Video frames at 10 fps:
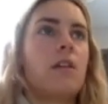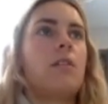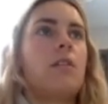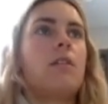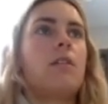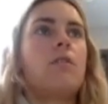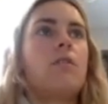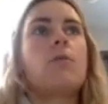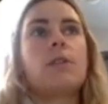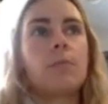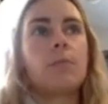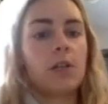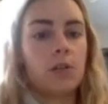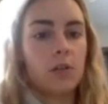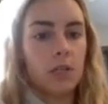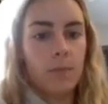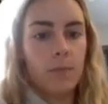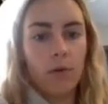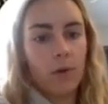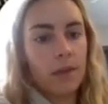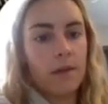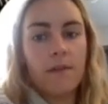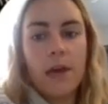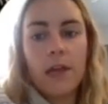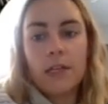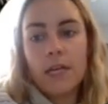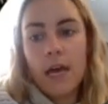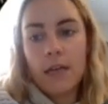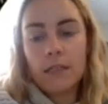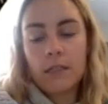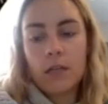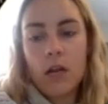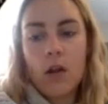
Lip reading: They're not posting pictures about when they fail a test